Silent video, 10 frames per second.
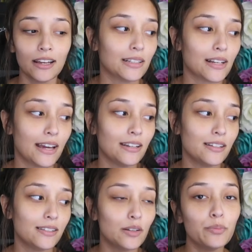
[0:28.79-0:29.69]
It's kind
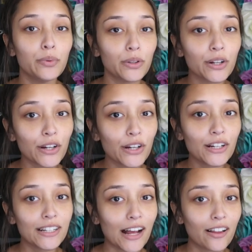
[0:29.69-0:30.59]
of
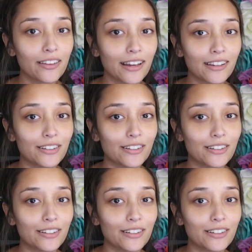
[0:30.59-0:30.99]
simpler now that,